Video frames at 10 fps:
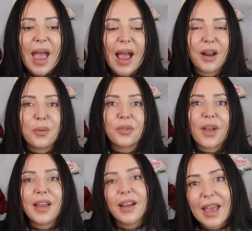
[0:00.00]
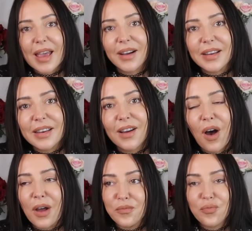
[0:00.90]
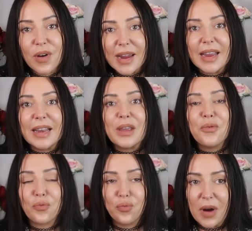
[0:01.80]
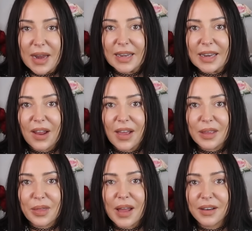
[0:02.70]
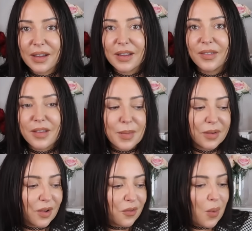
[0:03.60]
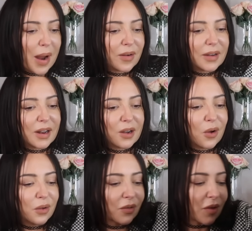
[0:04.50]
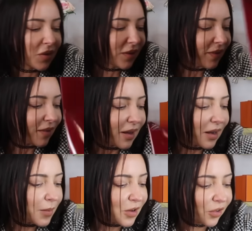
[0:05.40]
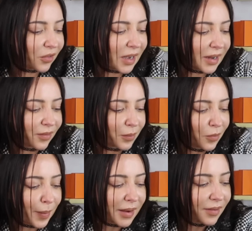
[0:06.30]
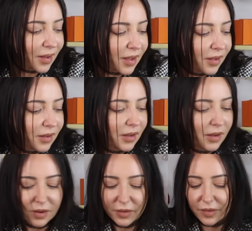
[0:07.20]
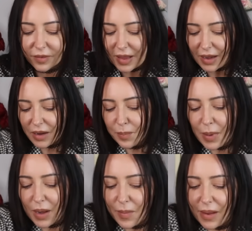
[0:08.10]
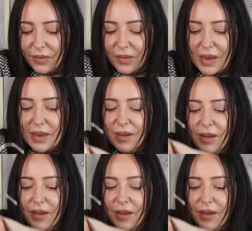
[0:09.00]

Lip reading: and I was like, okay, I really, really like that, and I can see myself wearing it a lot. So this is it. Let me just clear some space here because it's getting a bit messy.